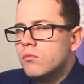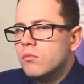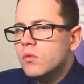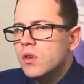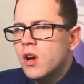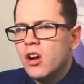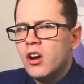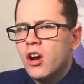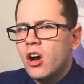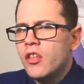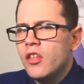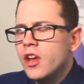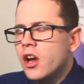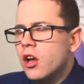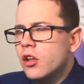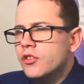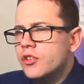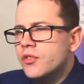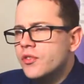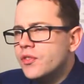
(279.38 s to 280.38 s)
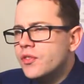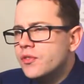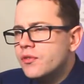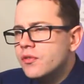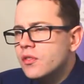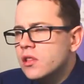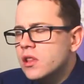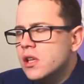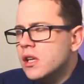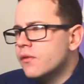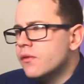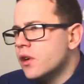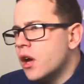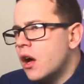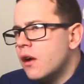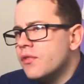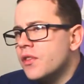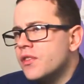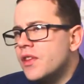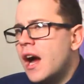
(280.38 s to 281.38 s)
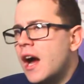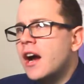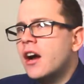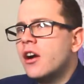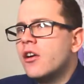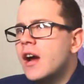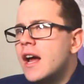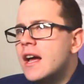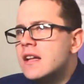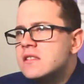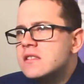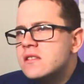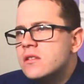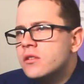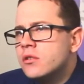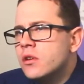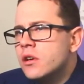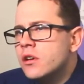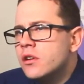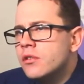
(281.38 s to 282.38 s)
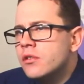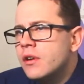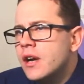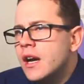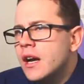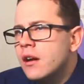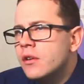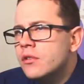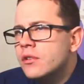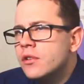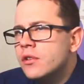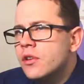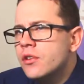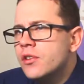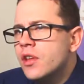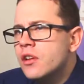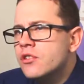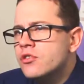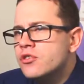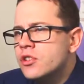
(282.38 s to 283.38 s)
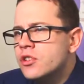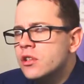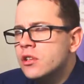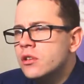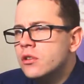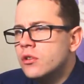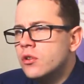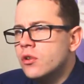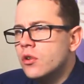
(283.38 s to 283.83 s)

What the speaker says: Are they all just living off the dire rats that are running around in the dungeon?